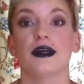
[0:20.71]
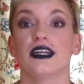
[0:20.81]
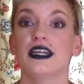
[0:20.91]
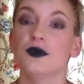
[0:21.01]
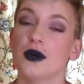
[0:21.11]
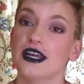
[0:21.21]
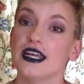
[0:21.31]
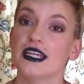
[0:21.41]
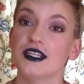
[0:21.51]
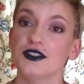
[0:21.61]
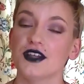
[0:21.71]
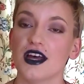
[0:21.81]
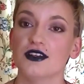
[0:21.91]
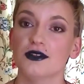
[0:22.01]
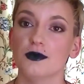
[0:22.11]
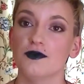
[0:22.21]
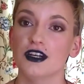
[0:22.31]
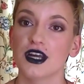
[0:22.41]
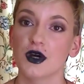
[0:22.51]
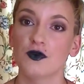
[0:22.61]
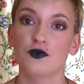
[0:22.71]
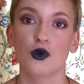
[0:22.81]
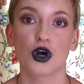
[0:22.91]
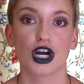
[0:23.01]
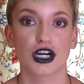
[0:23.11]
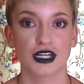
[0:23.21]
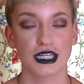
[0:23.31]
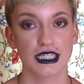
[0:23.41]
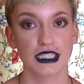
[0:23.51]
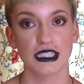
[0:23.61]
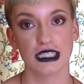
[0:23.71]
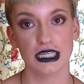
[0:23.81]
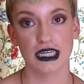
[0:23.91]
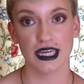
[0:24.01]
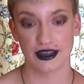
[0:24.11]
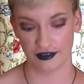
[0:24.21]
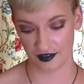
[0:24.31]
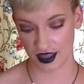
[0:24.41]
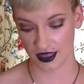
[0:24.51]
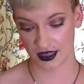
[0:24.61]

But anyway, it is a dupe video for, to see if